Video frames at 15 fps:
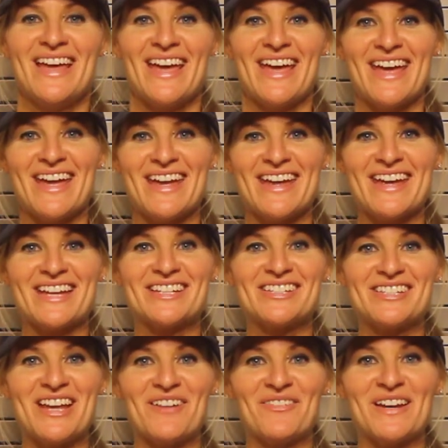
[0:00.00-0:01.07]
Hey,
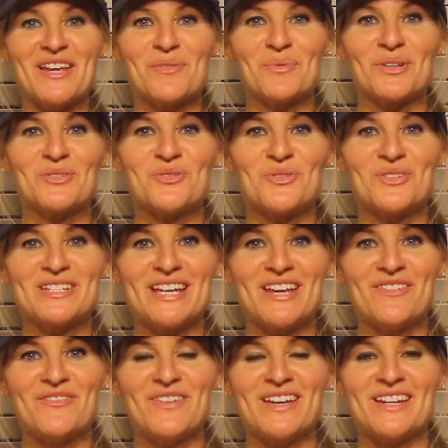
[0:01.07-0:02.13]
it's Stephanie with True
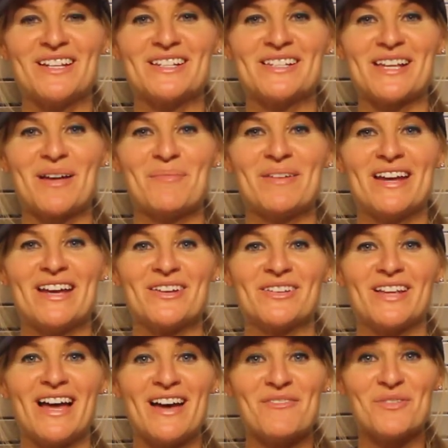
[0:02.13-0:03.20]
10 Fitness coming at you
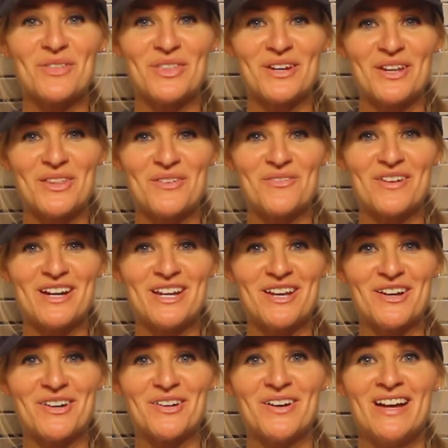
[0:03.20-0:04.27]
live with another
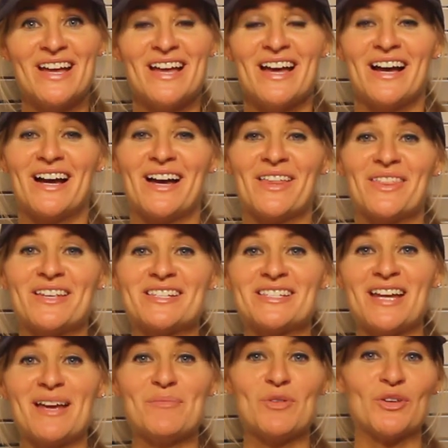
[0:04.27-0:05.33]
video. This
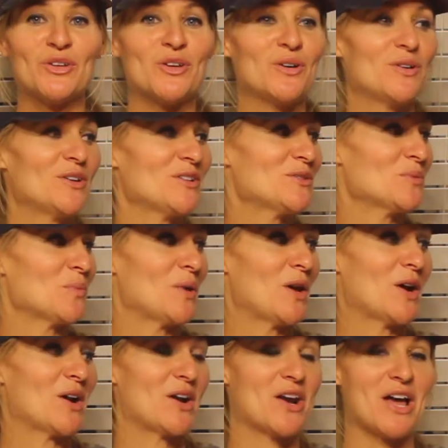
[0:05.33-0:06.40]
time you'll notice we
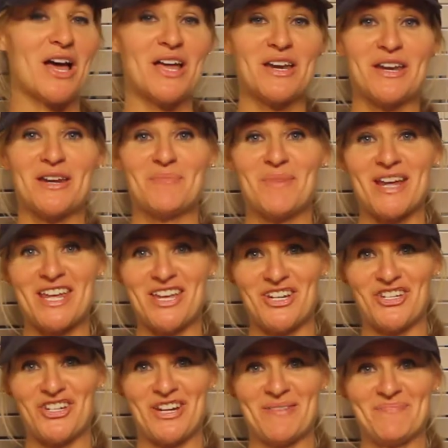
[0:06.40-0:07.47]
are not in my
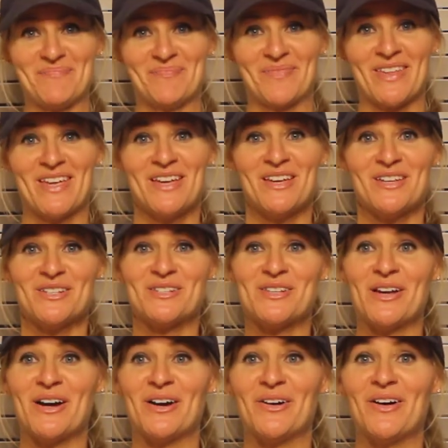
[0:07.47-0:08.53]
kitchen.
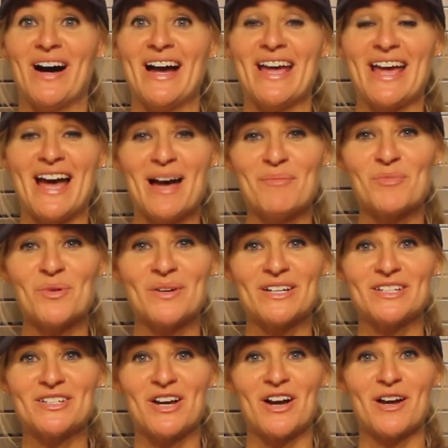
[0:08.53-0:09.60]
So I am going
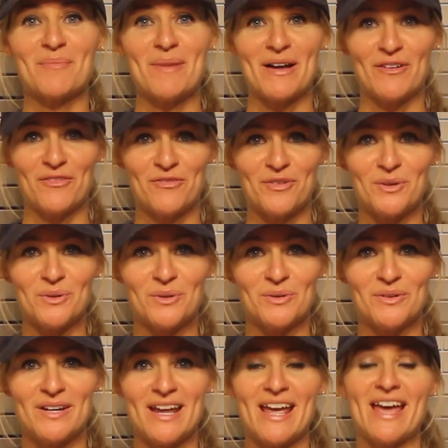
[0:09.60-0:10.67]
to talk about
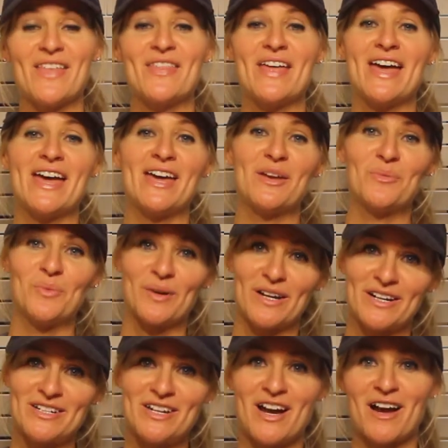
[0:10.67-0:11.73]
food, and then we're
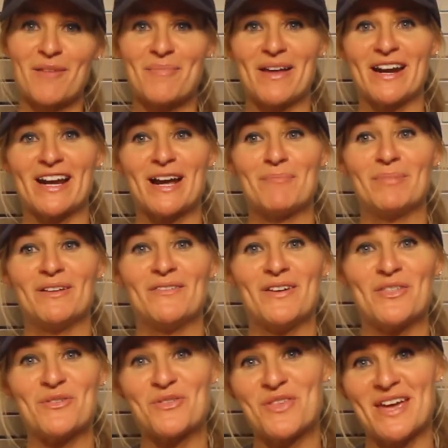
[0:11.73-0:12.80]
going to talk about a couple of
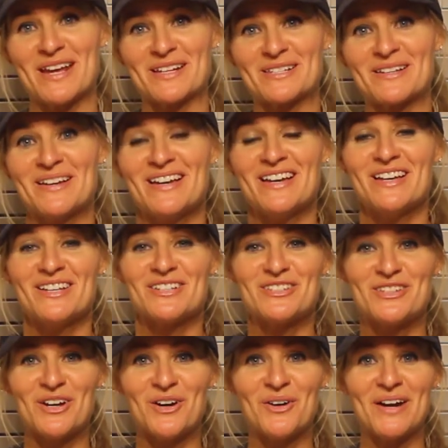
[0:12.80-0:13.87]
other things.
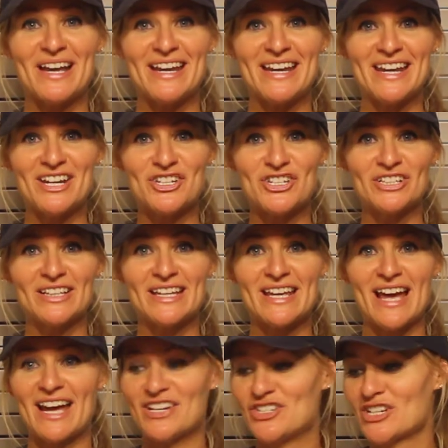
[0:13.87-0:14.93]
So
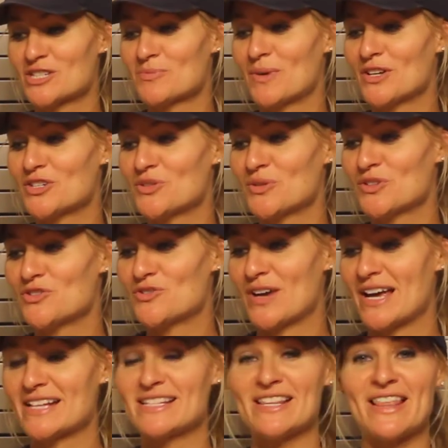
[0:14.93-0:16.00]
initially I just want to
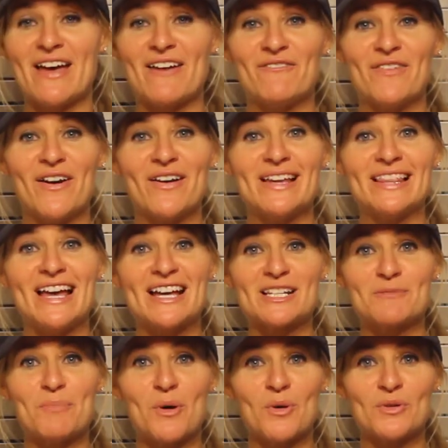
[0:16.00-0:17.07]
address that very
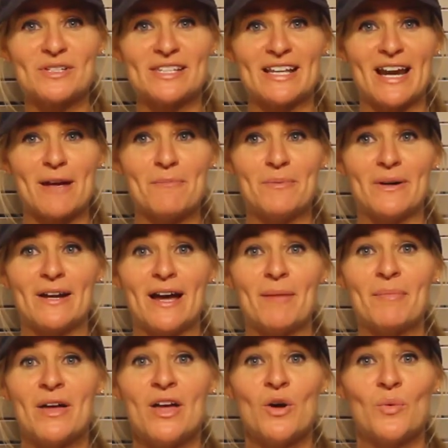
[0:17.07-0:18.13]
last post that I put
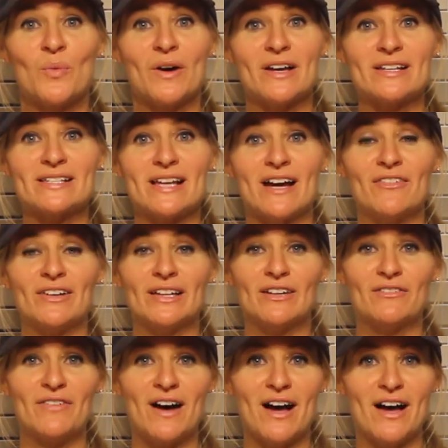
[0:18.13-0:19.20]
up was of a
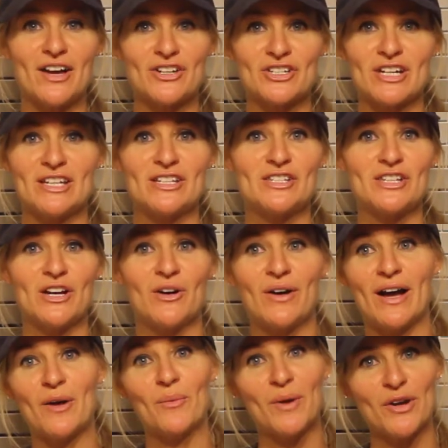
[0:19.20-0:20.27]
lavash, and so
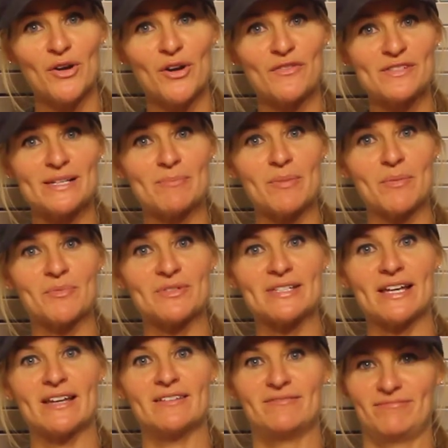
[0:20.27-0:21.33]
I wonder if some people
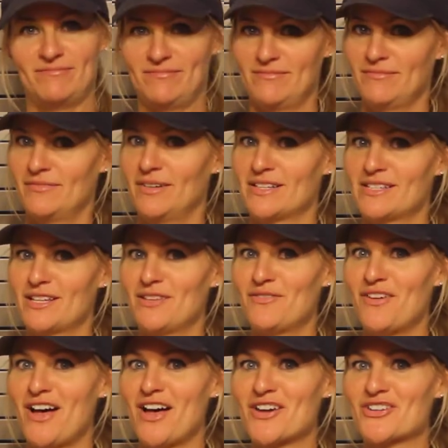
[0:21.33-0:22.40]
said, what's a
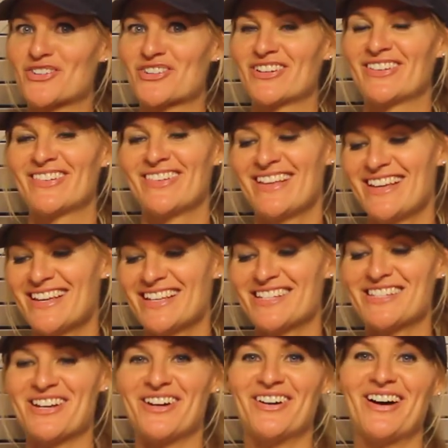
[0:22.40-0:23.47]
lavash?
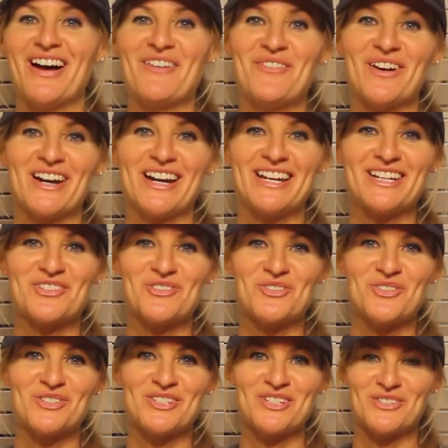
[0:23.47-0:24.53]
So I figured I'd
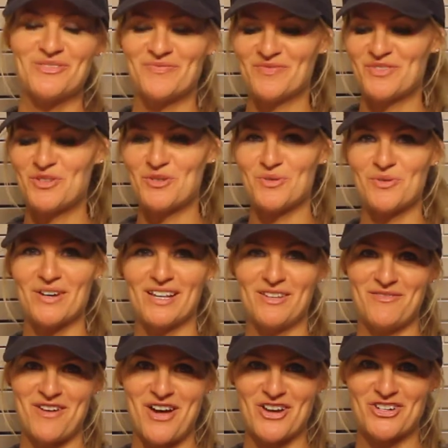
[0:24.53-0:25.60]
introduce you to a
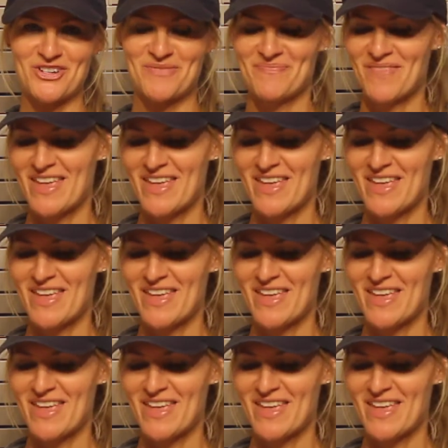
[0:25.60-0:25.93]
lavash.